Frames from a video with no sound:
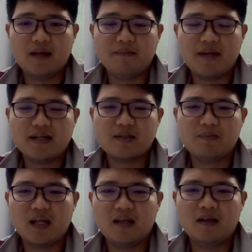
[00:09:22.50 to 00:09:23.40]
minus
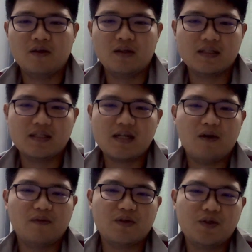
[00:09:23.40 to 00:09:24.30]
button on the side
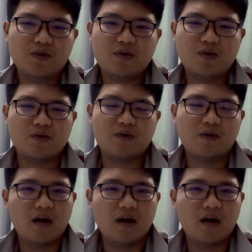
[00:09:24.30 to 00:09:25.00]
of the shoes to